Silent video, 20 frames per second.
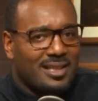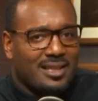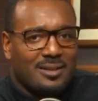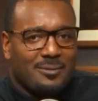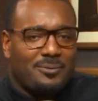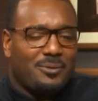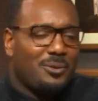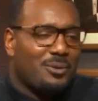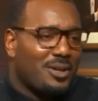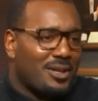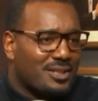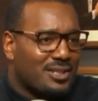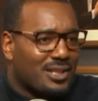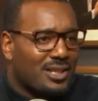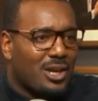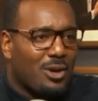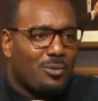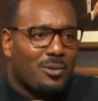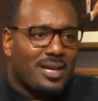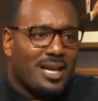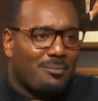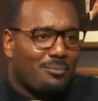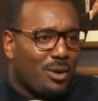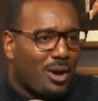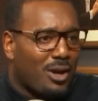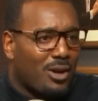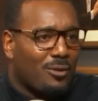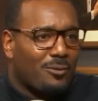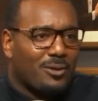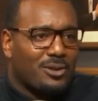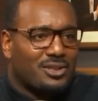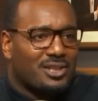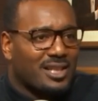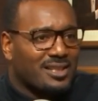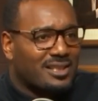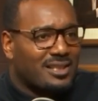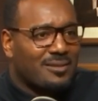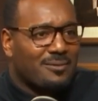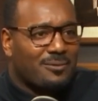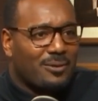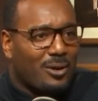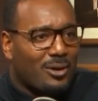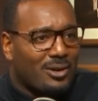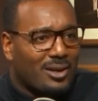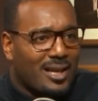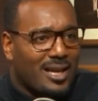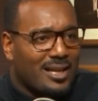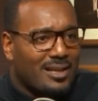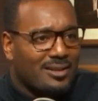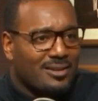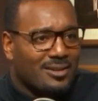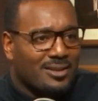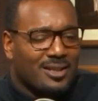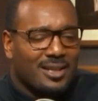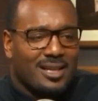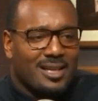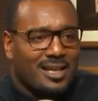did a few years ago when they brought over Justin Verlander.